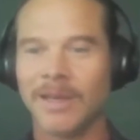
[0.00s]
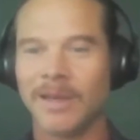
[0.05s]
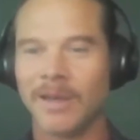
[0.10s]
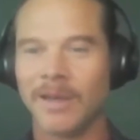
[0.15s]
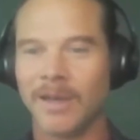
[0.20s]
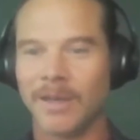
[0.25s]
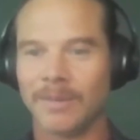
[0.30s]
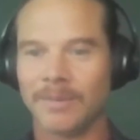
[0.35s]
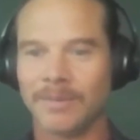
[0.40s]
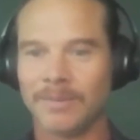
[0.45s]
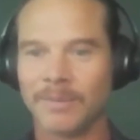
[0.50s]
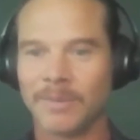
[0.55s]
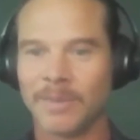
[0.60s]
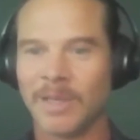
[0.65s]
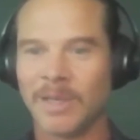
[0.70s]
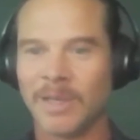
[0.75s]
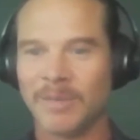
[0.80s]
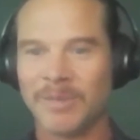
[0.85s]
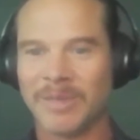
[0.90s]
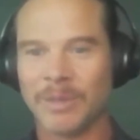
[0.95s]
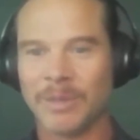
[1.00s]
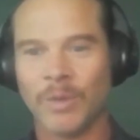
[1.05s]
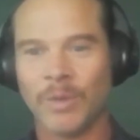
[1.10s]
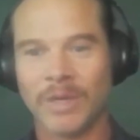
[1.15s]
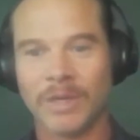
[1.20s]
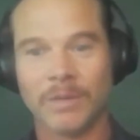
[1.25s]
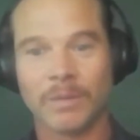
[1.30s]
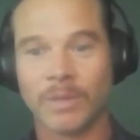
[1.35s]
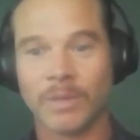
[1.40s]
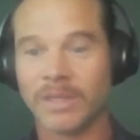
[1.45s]
Um, but
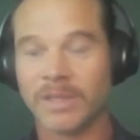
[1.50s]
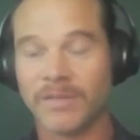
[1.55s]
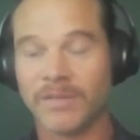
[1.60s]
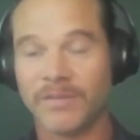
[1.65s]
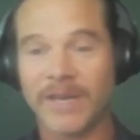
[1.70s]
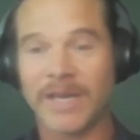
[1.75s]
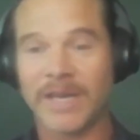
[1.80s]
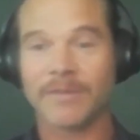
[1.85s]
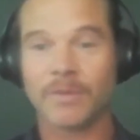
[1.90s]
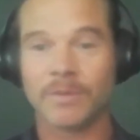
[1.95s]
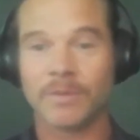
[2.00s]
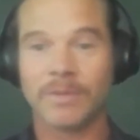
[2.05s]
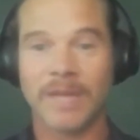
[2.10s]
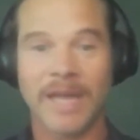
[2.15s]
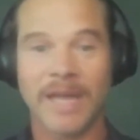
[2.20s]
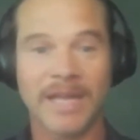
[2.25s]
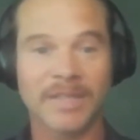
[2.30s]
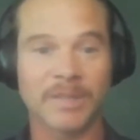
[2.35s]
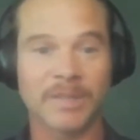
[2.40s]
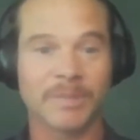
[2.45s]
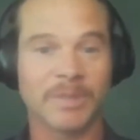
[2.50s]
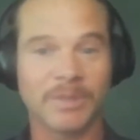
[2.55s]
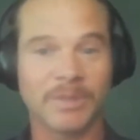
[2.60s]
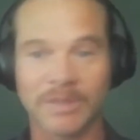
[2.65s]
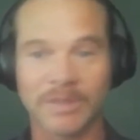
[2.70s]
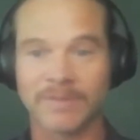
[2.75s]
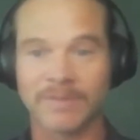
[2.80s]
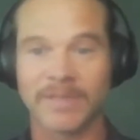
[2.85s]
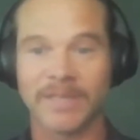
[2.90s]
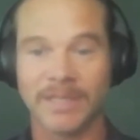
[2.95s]
what are the five attributes
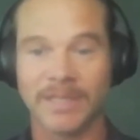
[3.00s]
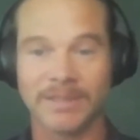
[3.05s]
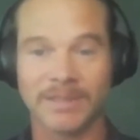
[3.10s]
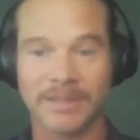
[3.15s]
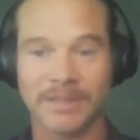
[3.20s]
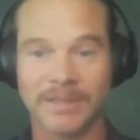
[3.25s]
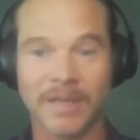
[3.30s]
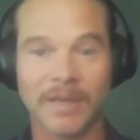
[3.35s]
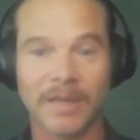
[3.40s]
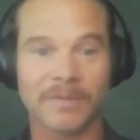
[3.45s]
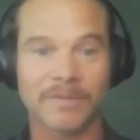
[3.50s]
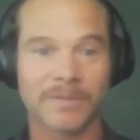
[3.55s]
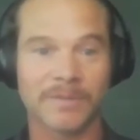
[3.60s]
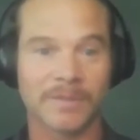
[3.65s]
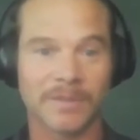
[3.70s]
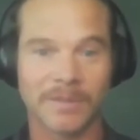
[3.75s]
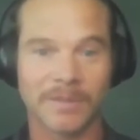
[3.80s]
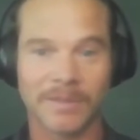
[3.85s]
of leading self?